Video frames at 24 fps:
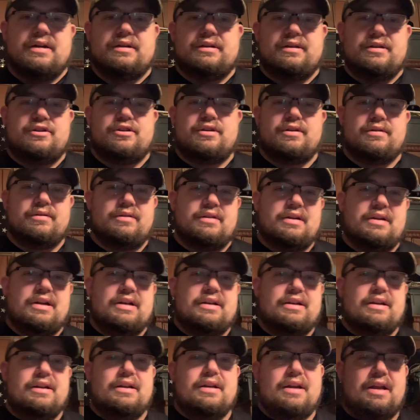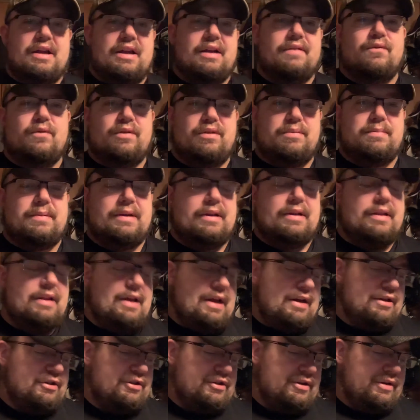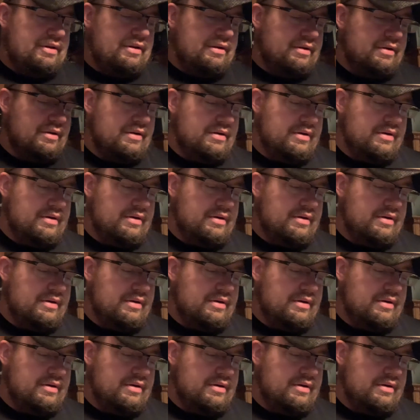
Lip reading: this year that I didn't have with me last year